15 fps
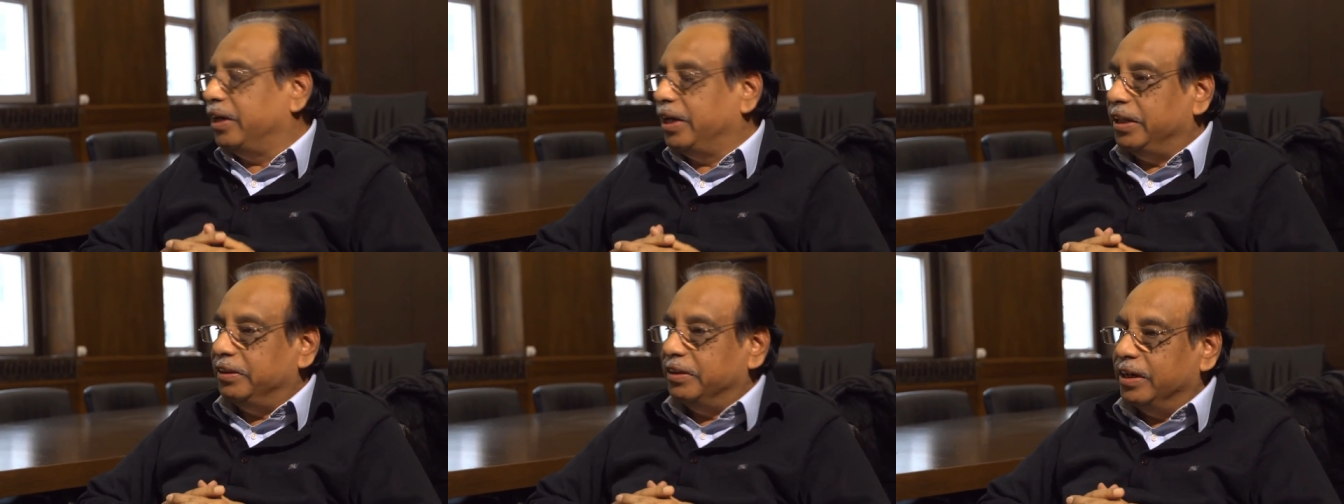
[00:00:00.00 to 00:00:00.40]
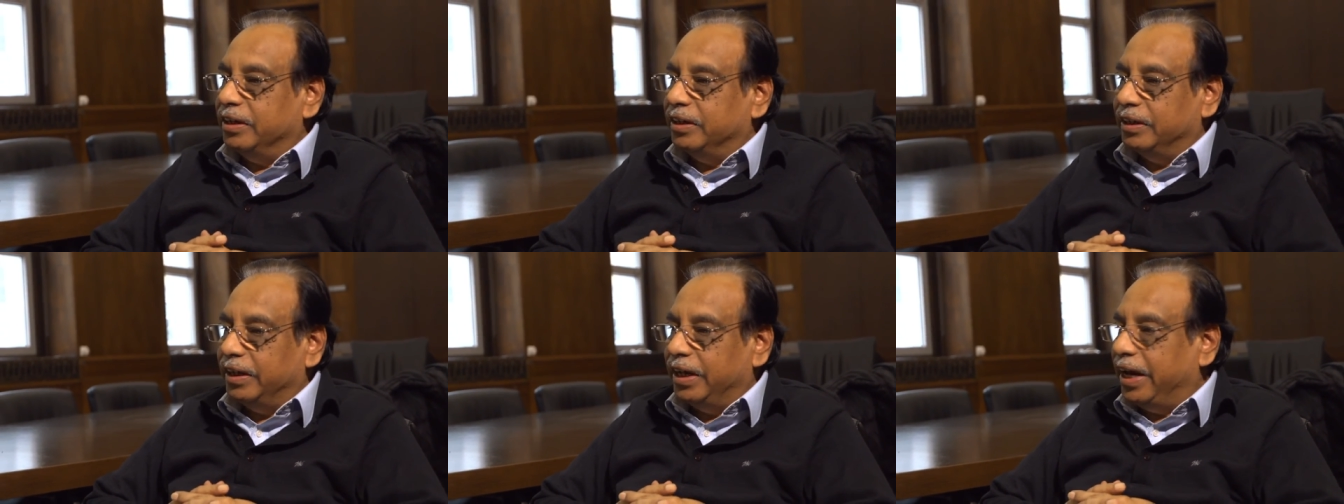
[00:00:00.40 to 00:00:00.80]
in
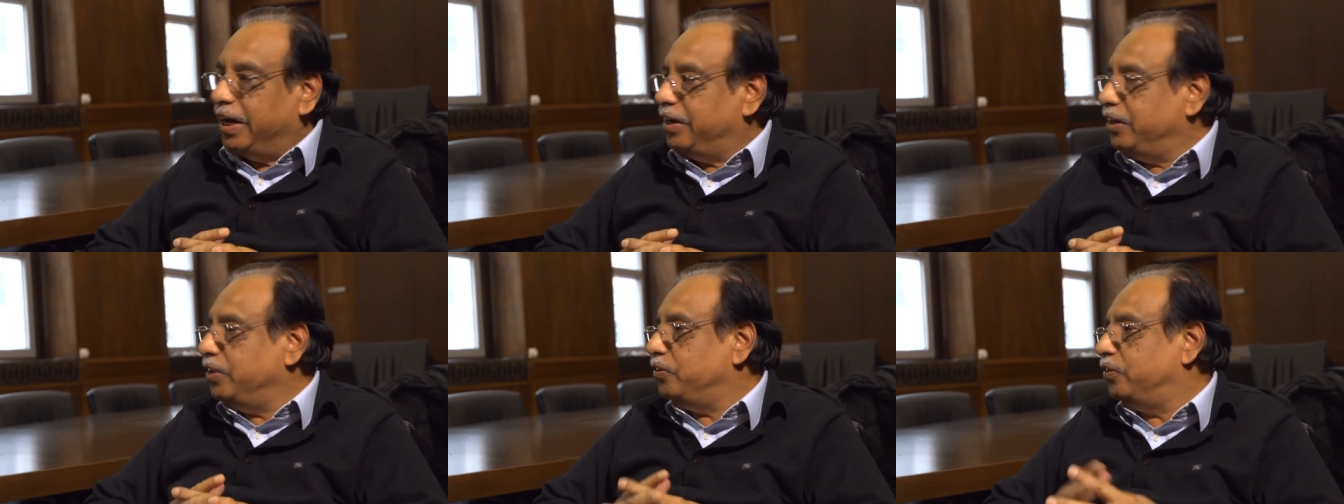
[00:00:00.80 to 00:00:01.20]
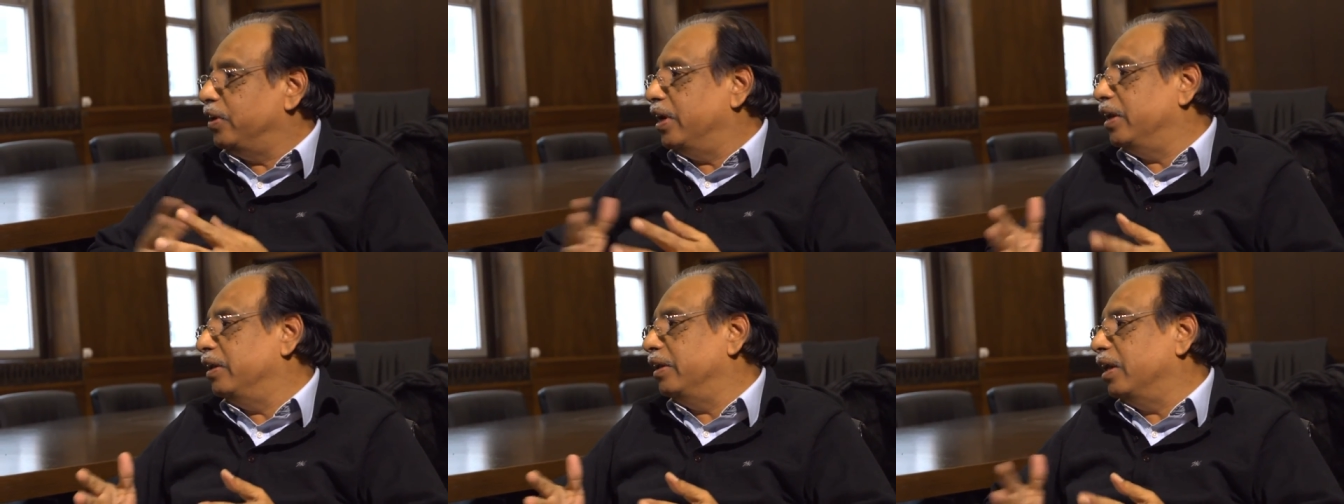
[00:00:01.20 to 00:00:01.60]
the 80s
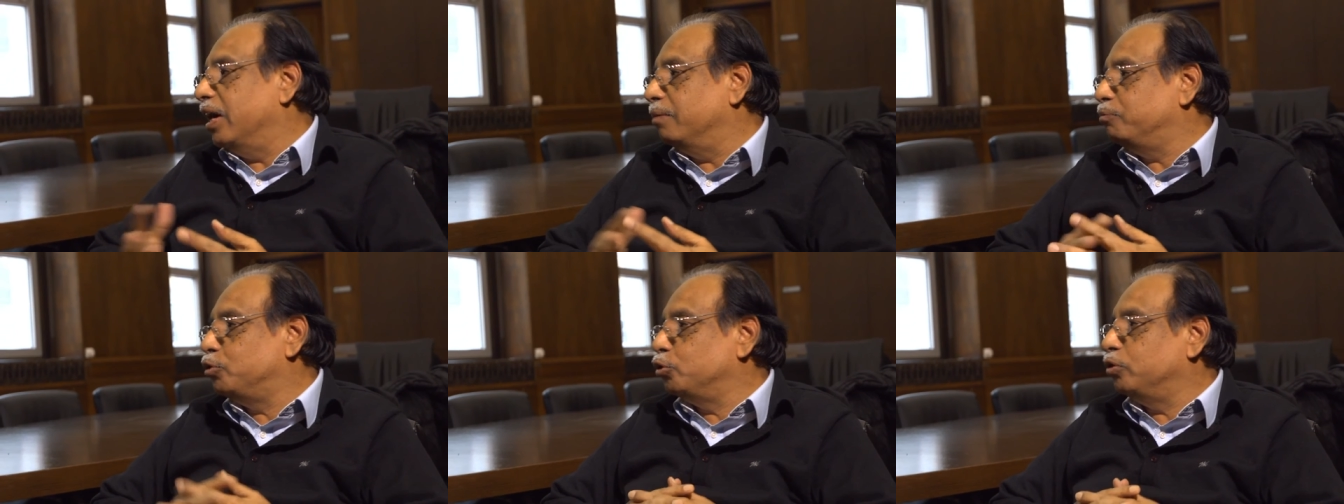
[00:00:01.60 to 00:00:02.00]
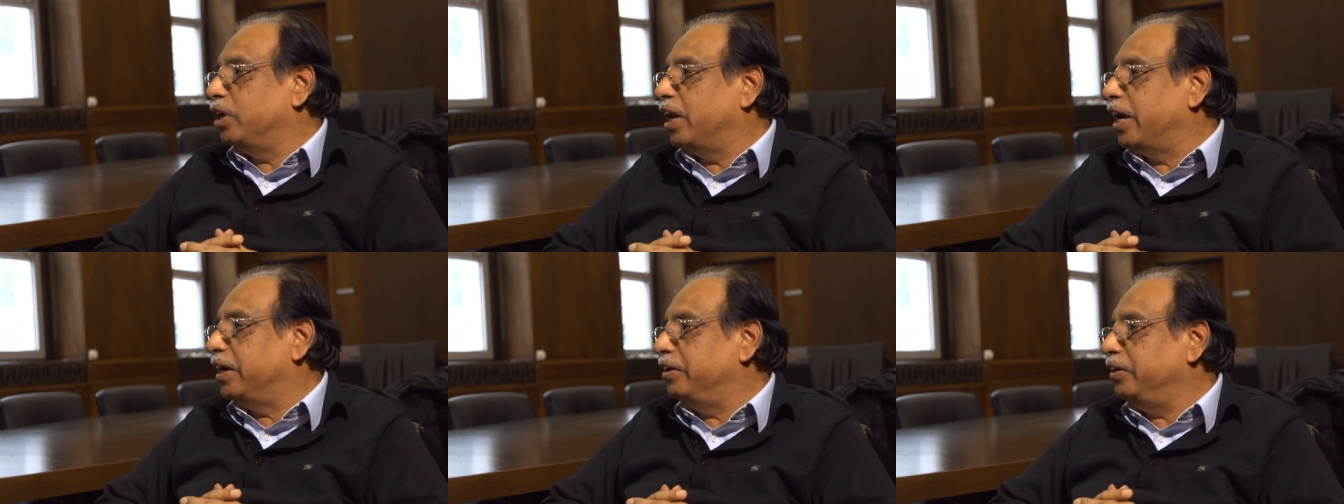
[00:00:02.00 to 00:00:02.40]
and up to the
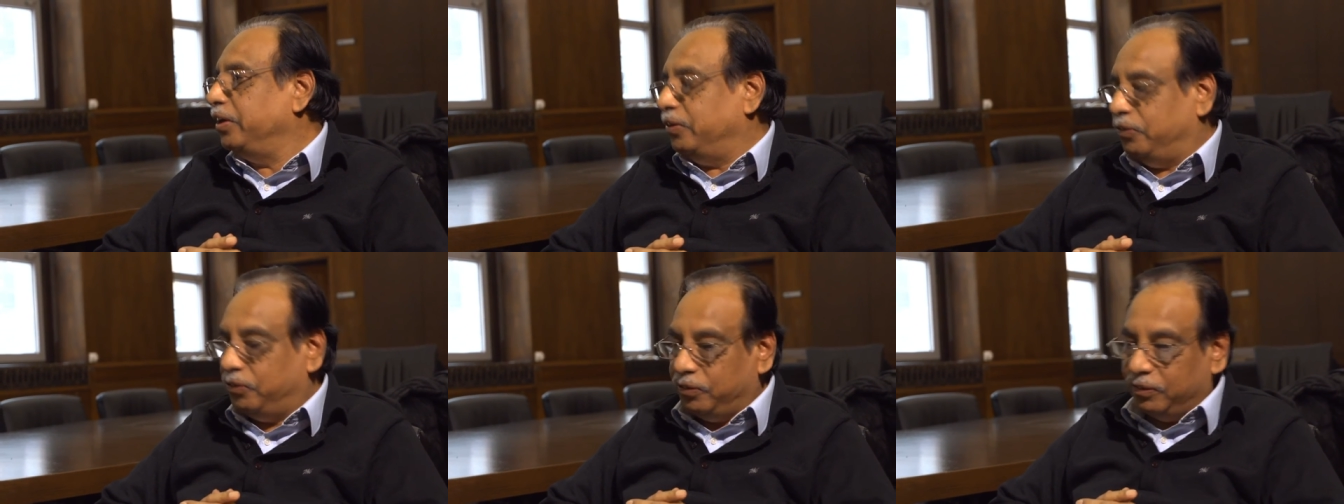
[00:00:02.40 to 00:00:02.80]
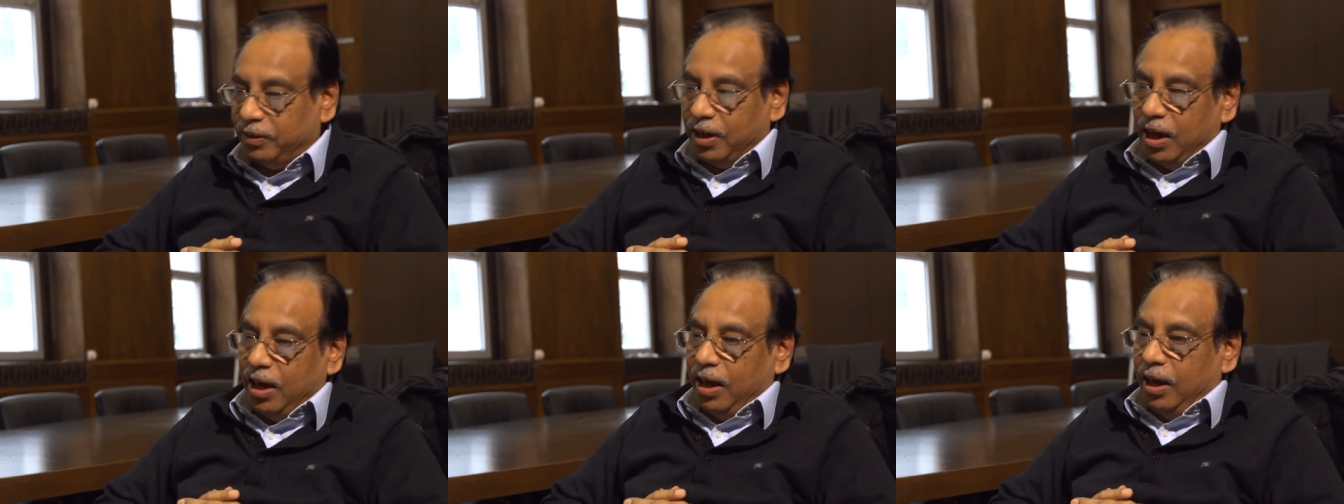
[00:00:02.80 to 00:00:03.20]
90s.
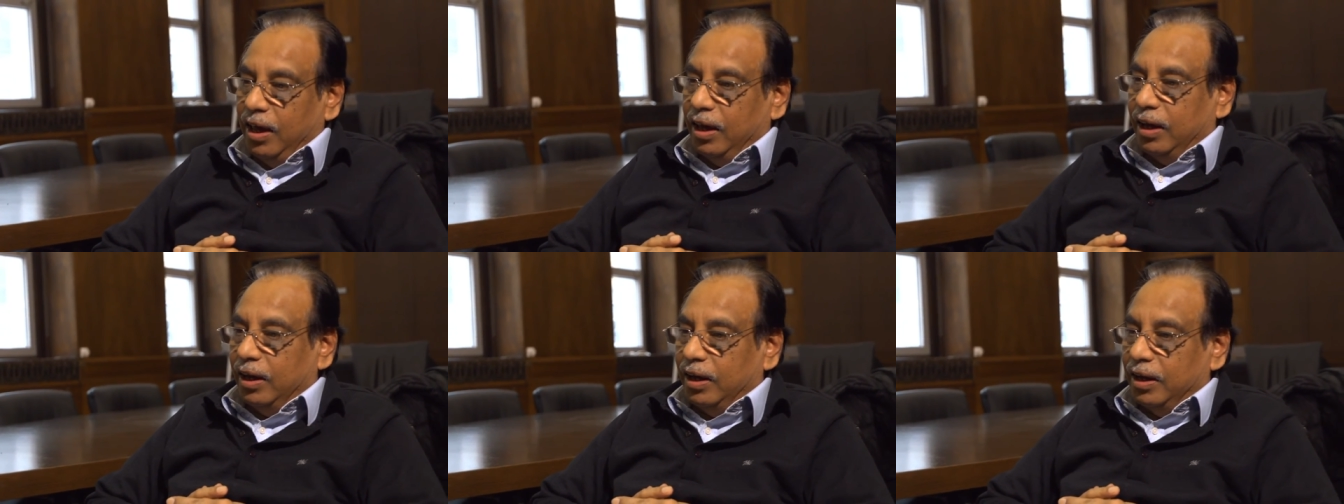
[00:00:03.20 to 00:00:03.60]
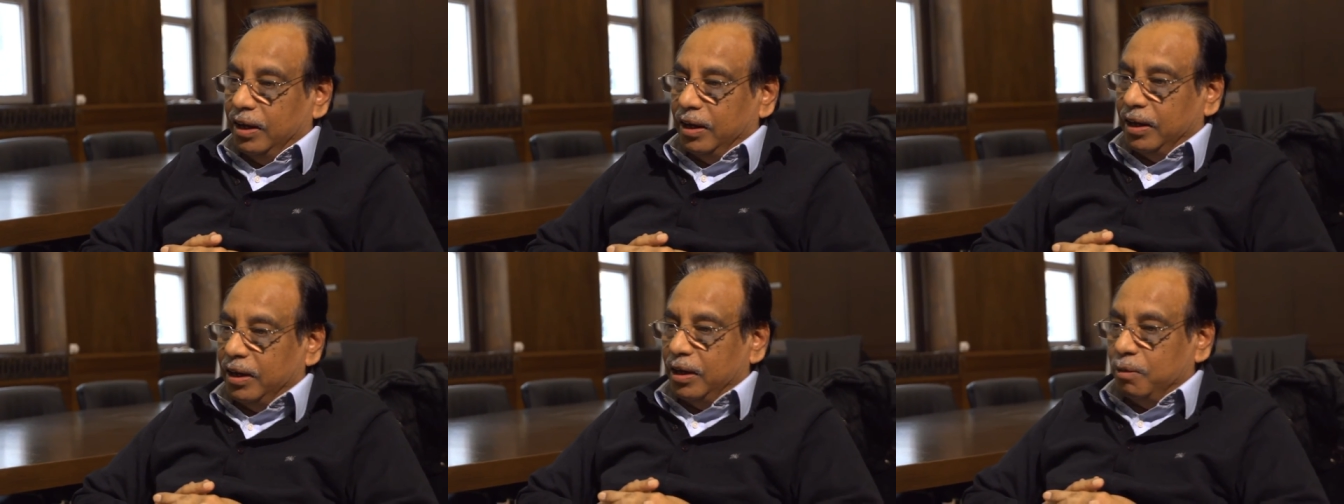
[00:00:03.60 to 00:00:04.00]

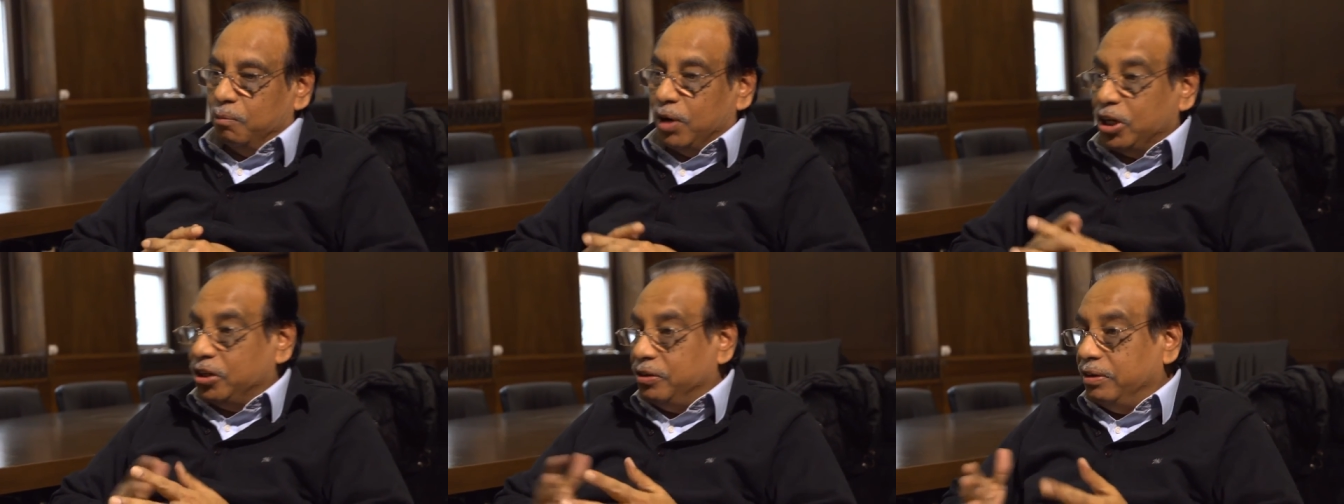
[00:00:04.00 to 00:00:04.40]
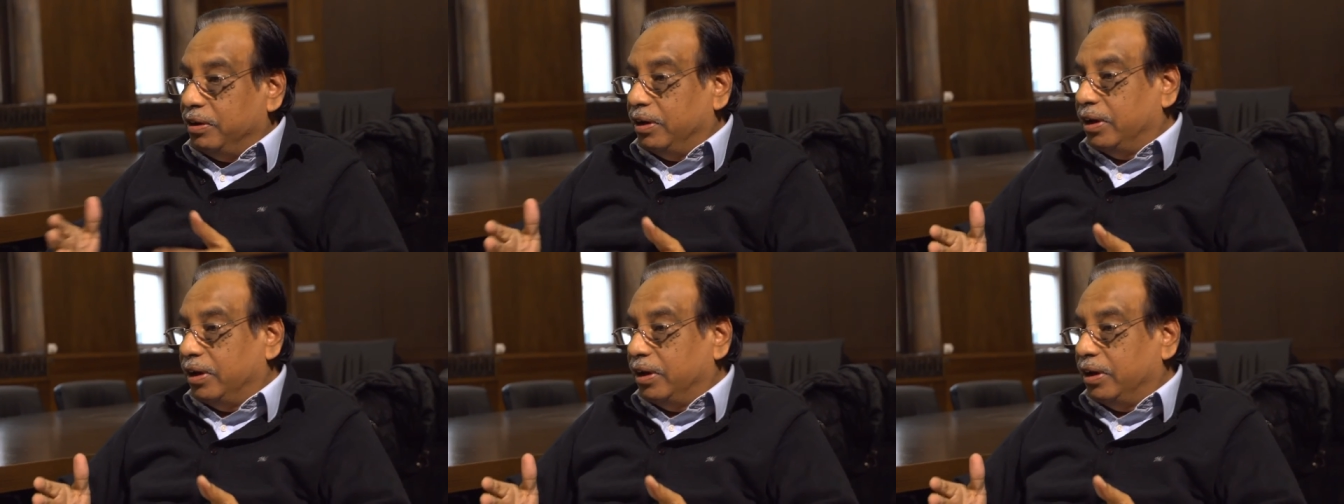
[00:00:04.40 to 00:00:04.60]
But